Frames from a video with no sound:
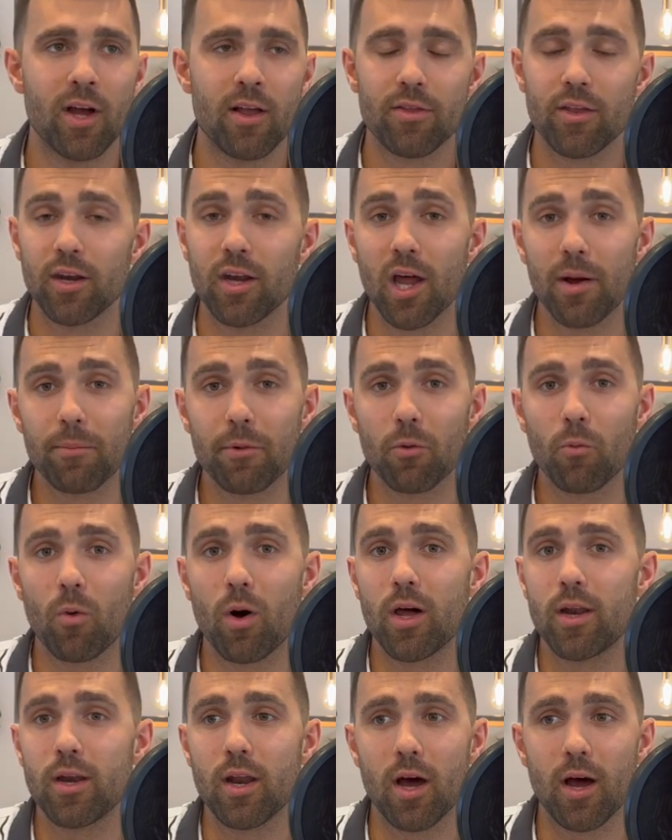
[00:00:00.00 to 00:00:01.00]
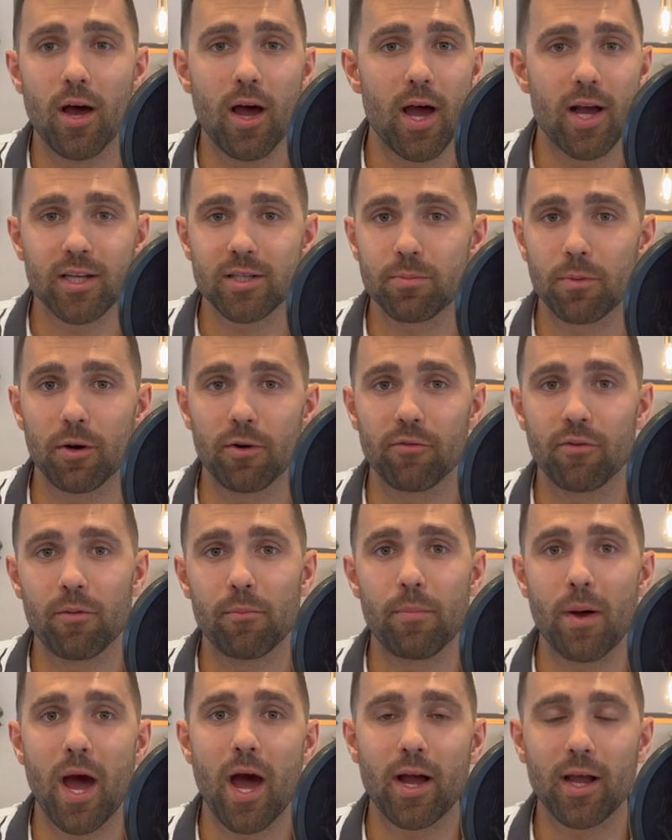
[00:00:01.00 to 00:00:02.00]
The number one uh, expert for
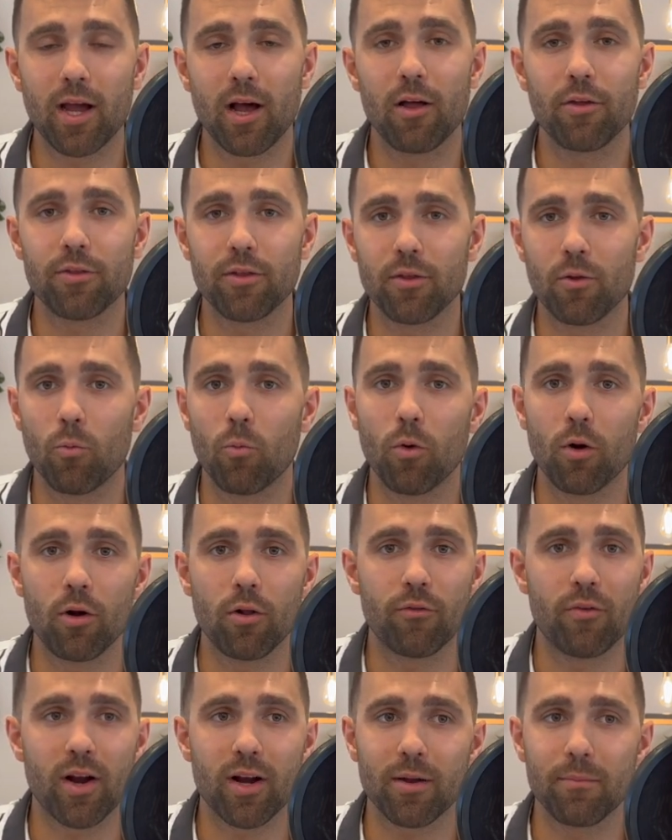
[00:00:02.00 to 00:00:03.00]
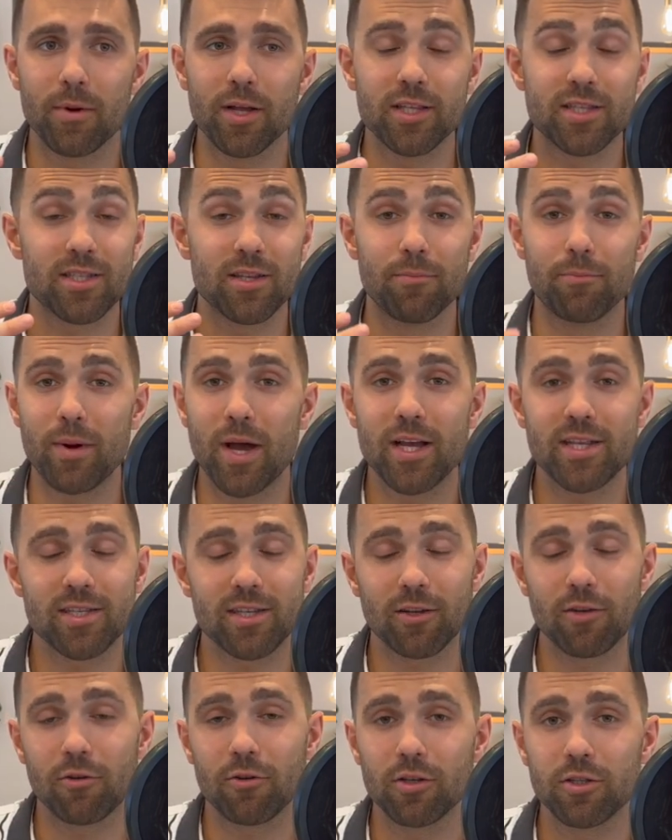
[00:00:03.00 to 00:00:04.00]
back health in the world recommends the best
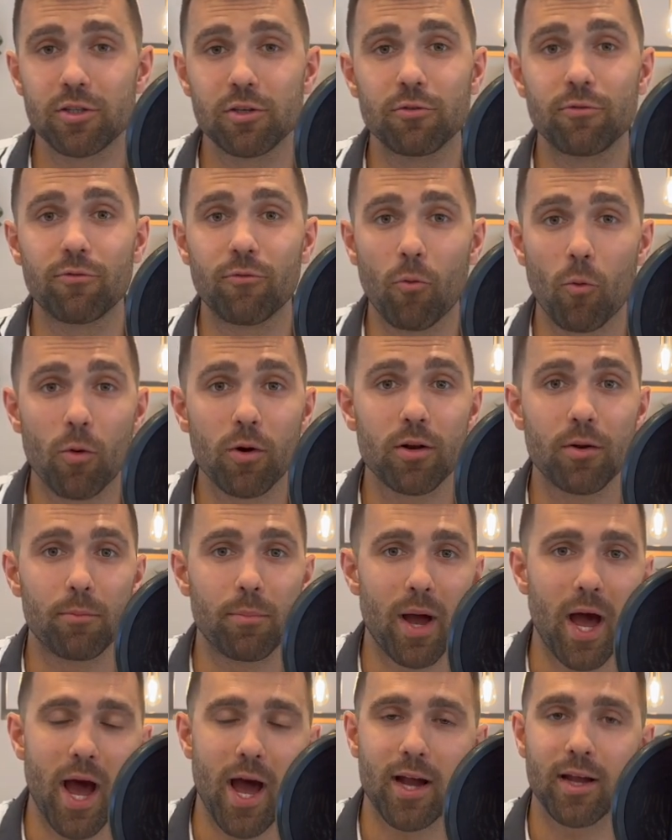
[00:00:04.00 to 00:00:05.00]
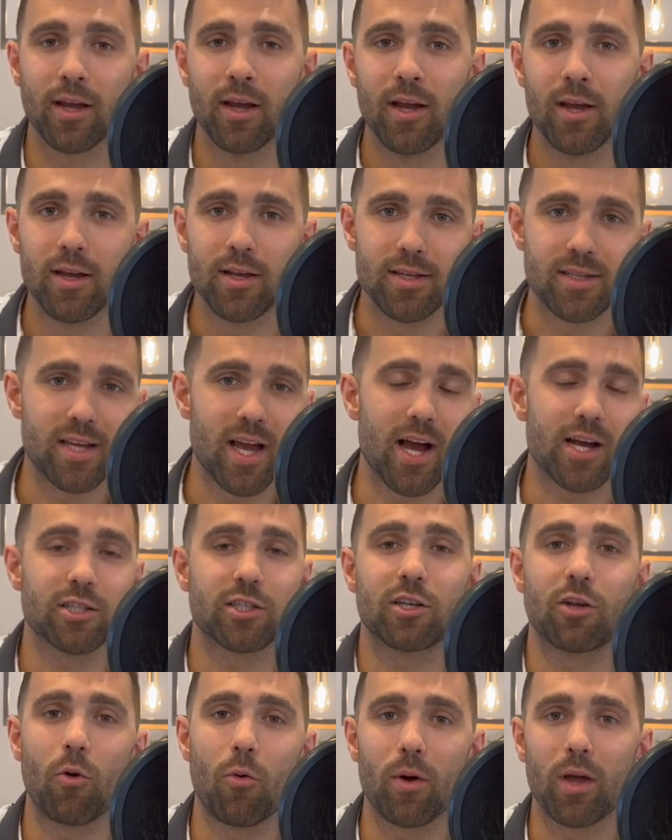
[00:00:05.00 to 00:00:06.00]
thing you can do for your back is
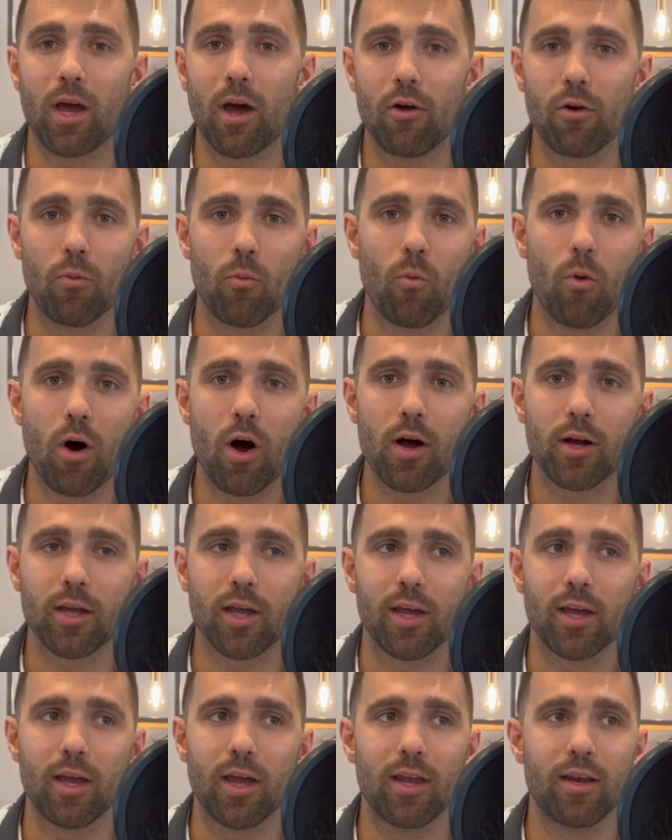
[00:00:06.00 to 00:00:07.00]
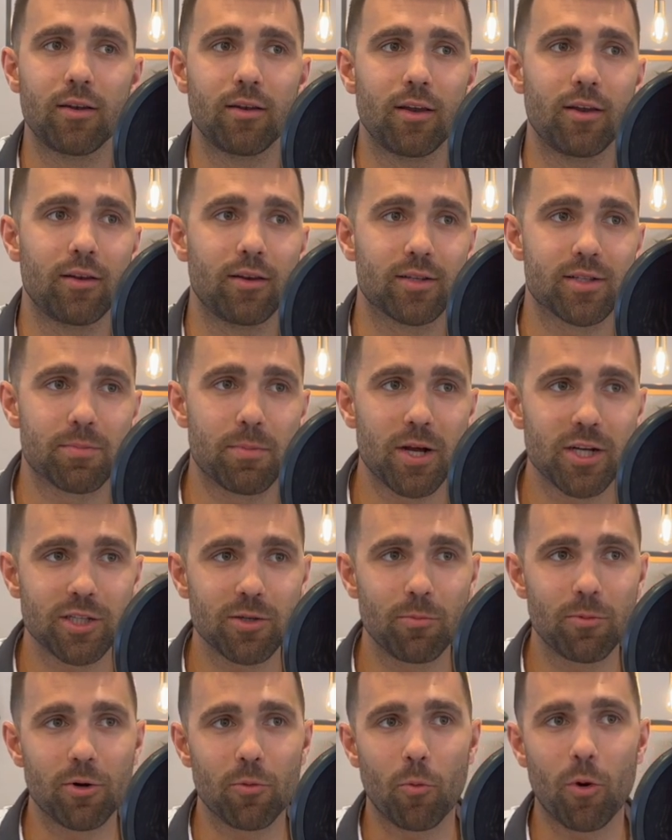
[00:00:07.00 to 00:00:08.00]
actually going out and walking. And especially
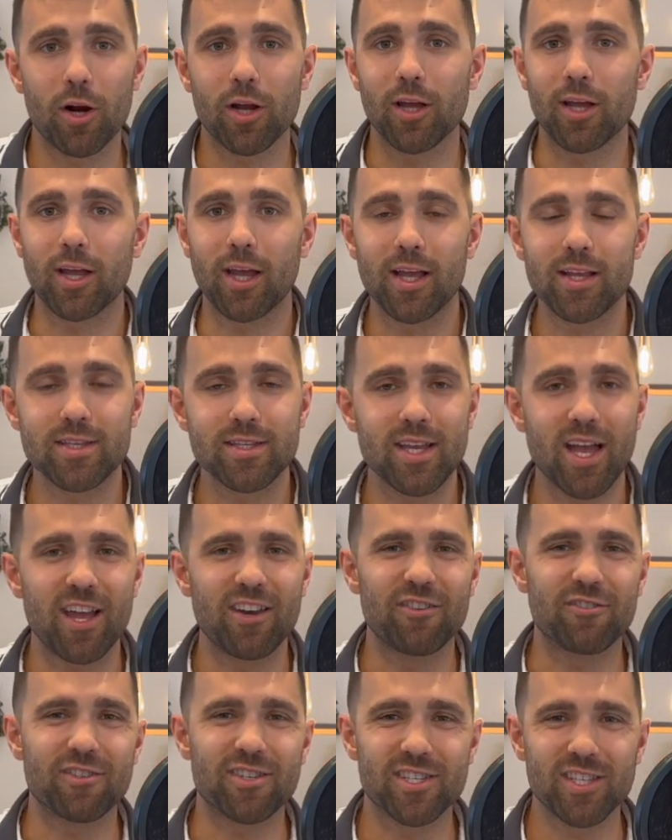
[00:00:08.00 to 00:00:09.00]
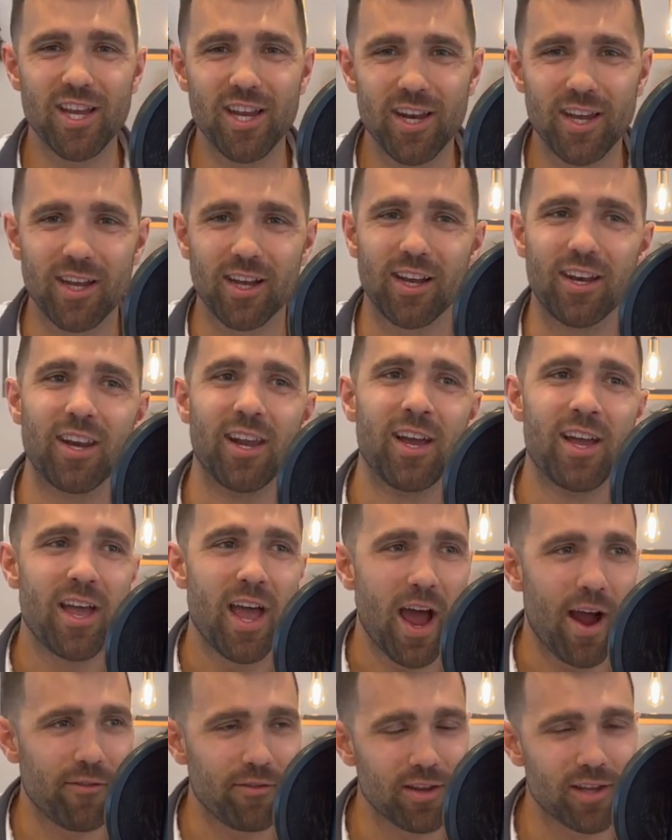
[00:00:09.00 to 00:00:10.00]
when you're working against that and you're sitting and
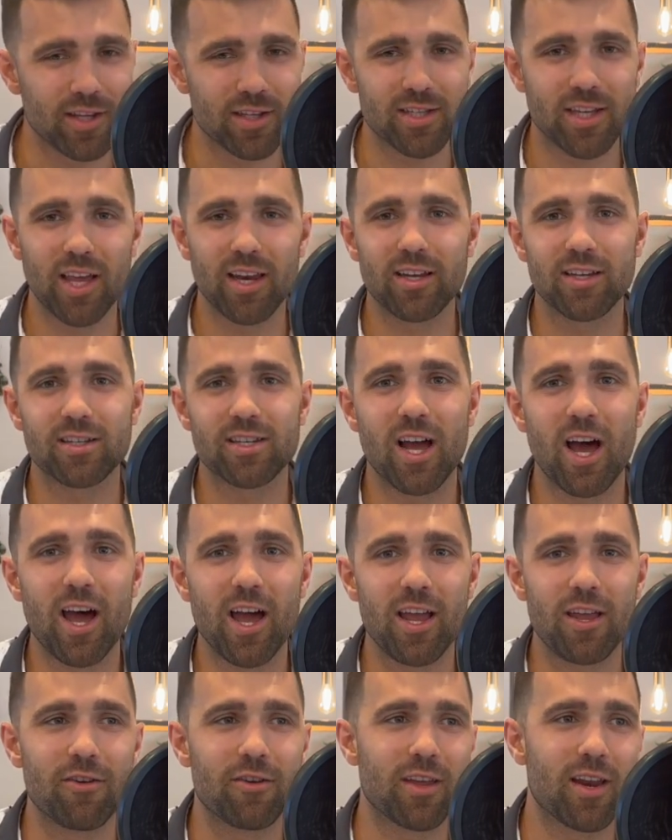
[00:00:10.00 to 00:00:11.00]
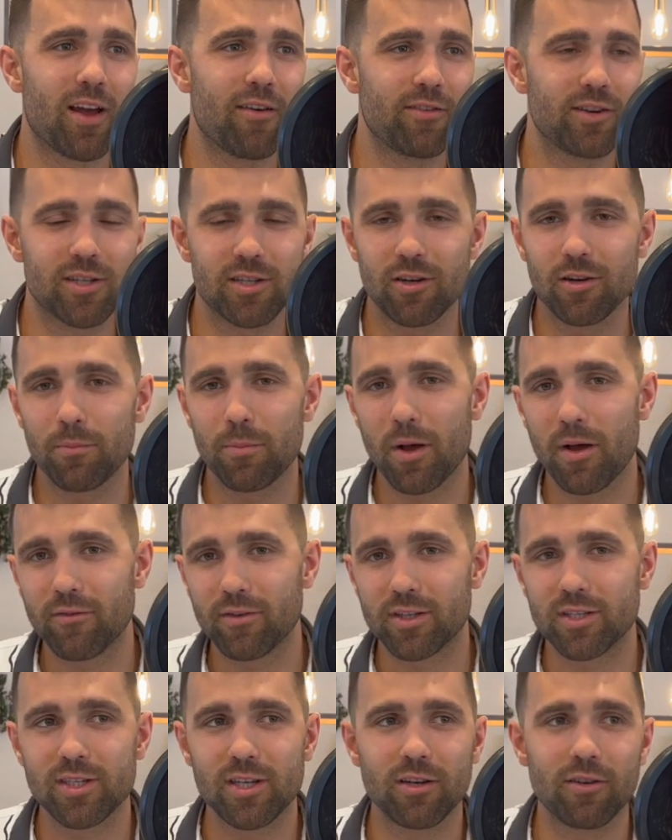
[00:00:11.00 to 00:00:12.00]
everything's getting tight, you can have anterior
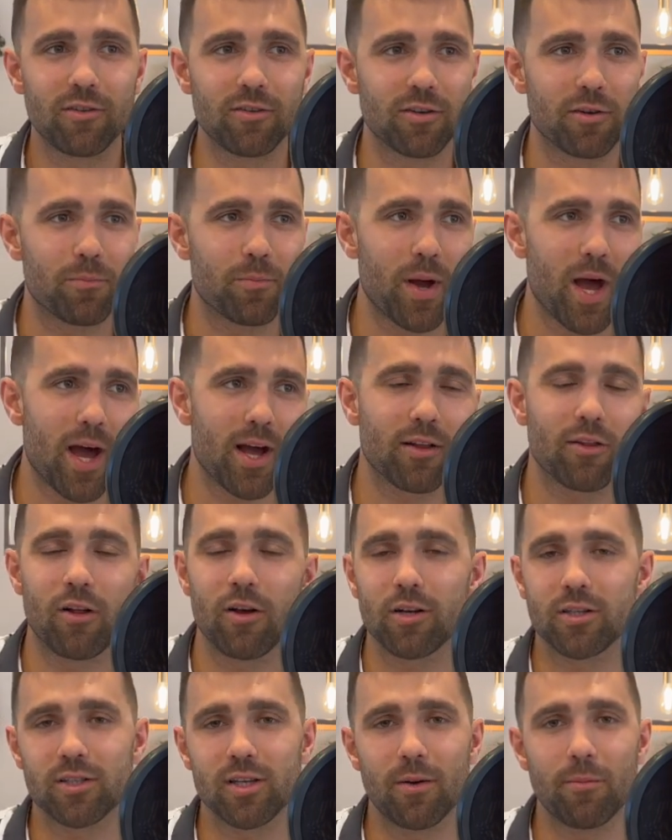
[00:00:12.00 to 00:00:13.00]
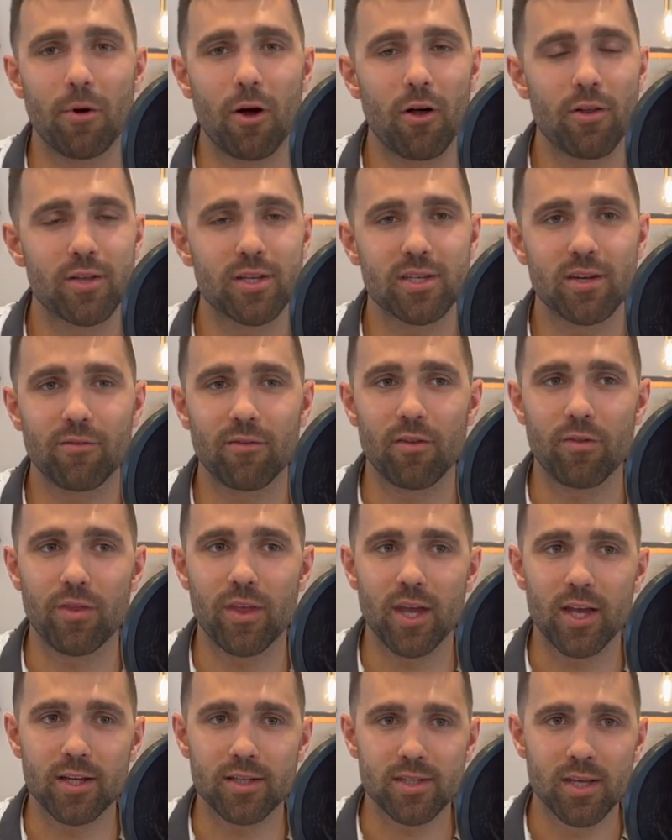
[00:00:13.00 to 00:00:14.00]
pelvic tilt, your back locks up, all these different
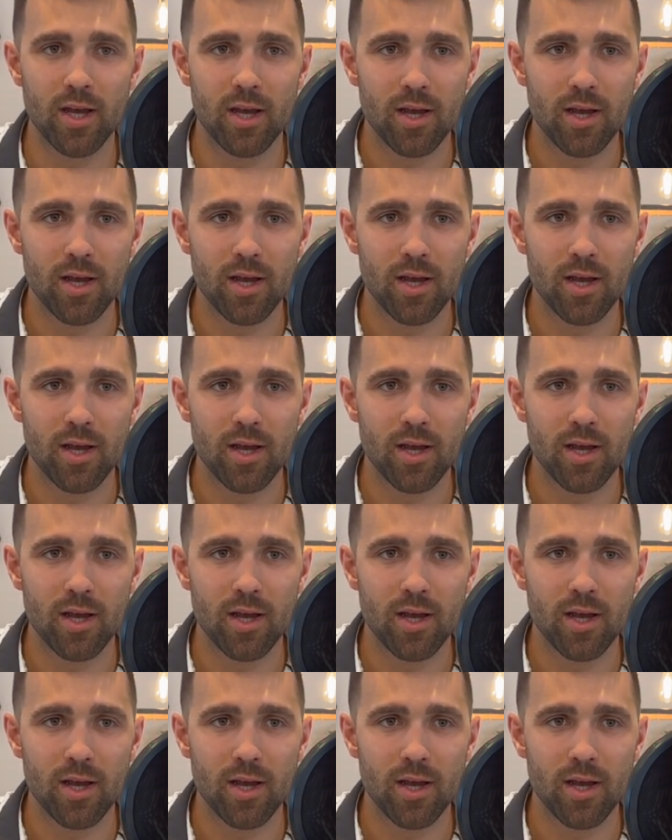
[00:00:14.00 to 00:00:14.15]
things